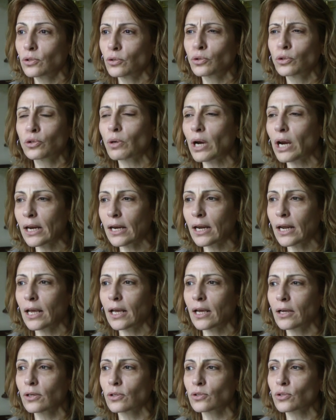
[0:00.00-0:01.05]

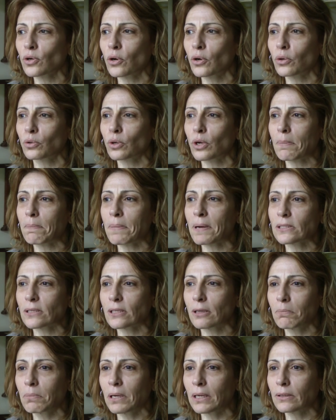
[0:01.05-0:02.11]
trainings or to
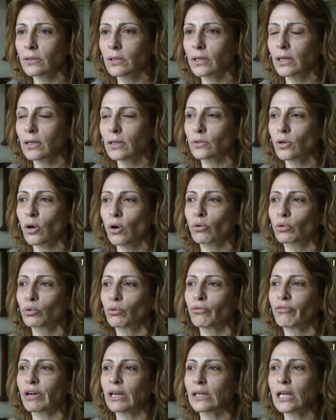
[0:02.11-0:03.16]
capacity building or to
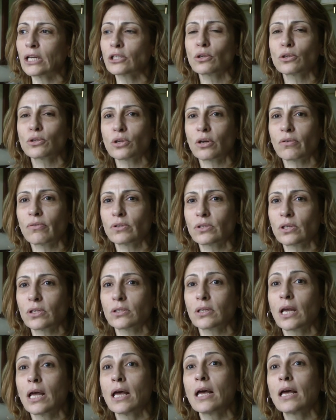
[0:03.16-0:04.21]
financial
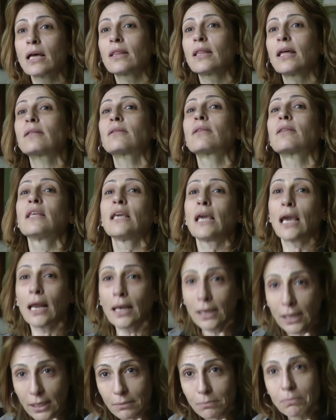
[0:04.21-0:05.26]
services that the
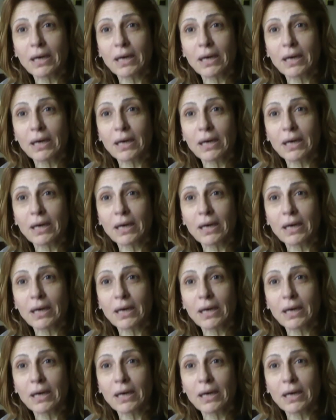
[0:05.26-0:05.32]
elite